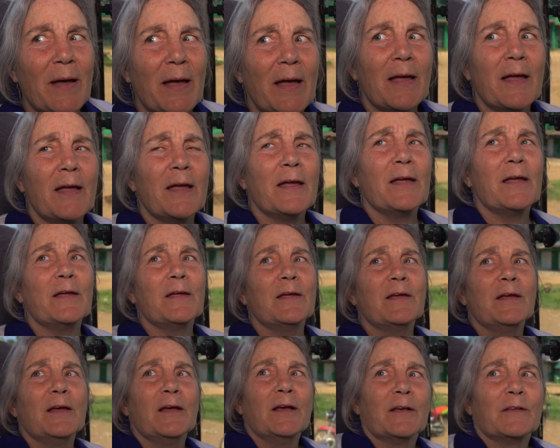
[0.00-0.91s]

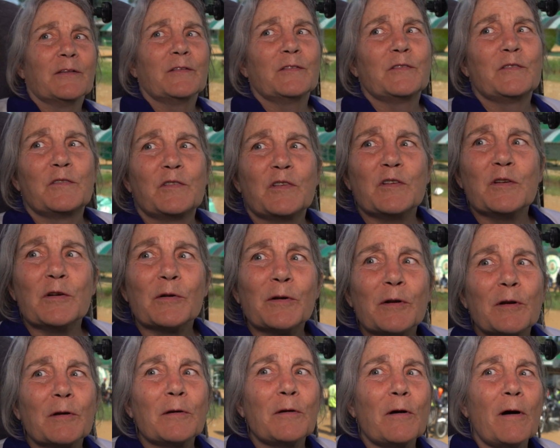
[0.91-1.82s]
a
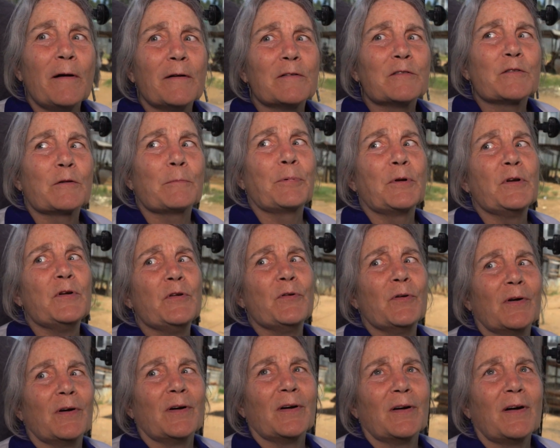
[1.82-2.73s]
serial
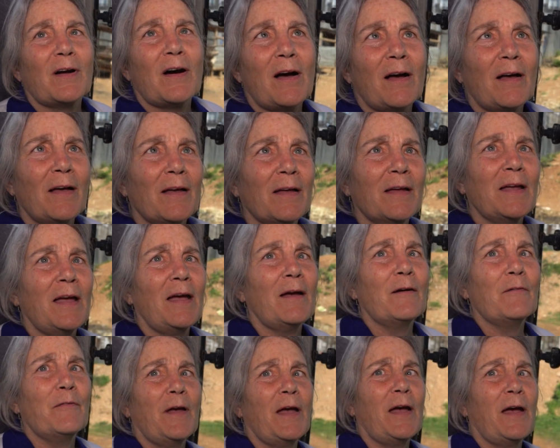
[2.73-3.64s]
entrepreneur.
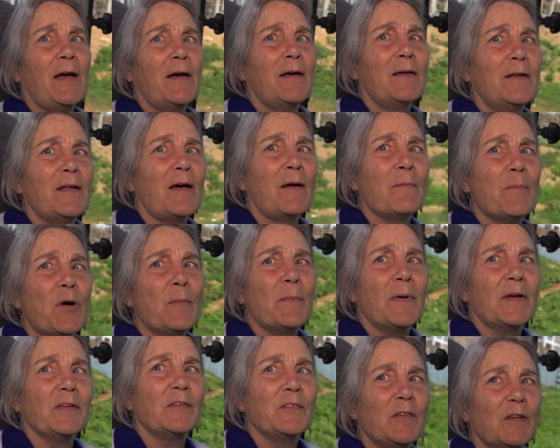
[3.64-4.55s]
I'm on
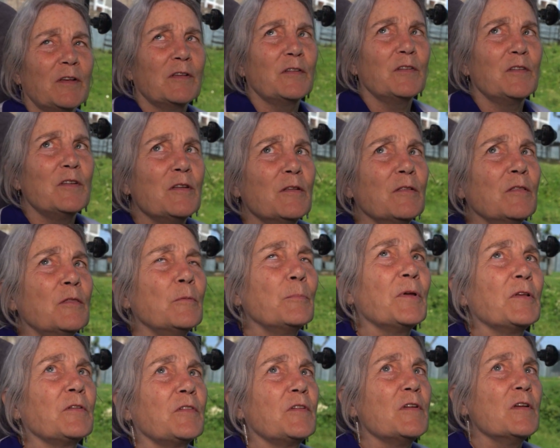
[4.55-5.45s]
my 16th
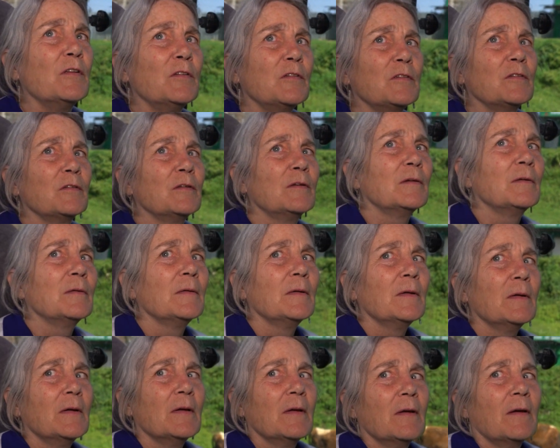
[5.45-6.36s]
business,
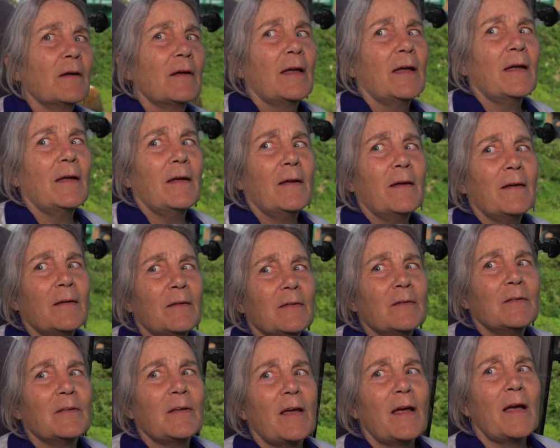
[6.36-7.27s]

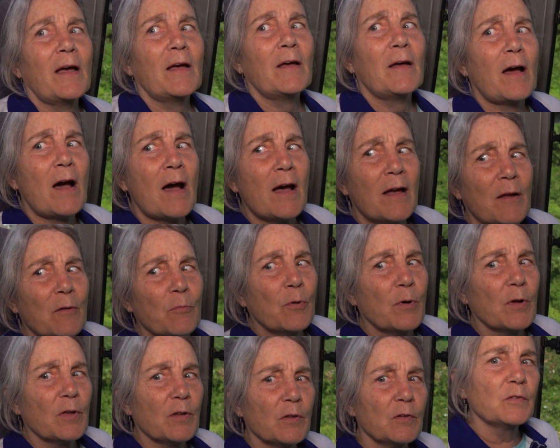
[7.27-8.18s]
and I
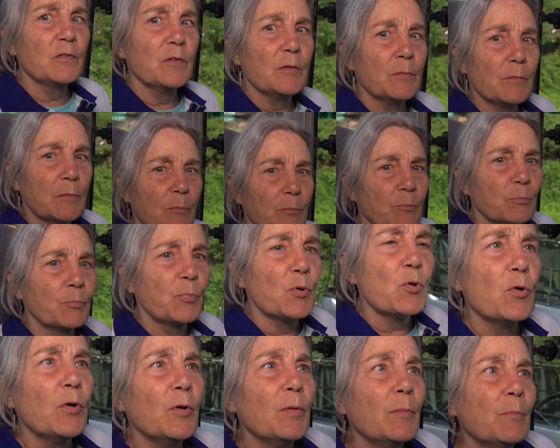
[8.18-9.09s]
was
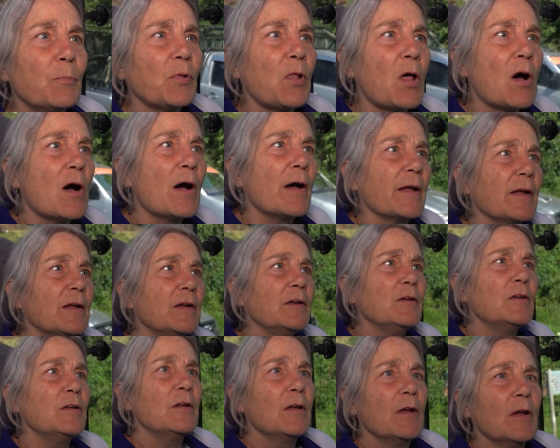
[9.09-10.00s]
born
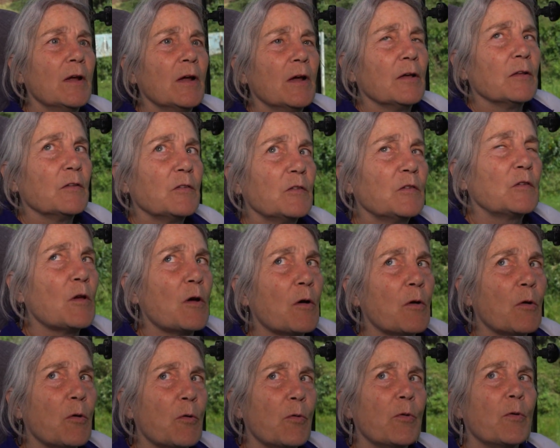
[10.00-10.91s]
blind,
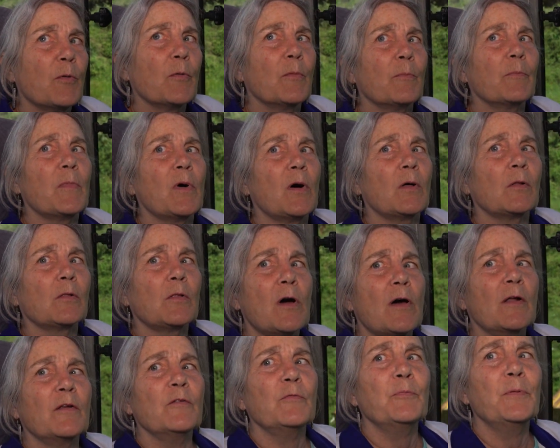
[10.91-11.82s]
so a
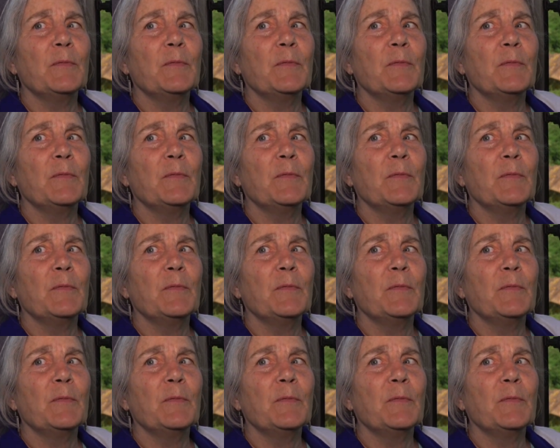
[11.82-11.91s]
lot of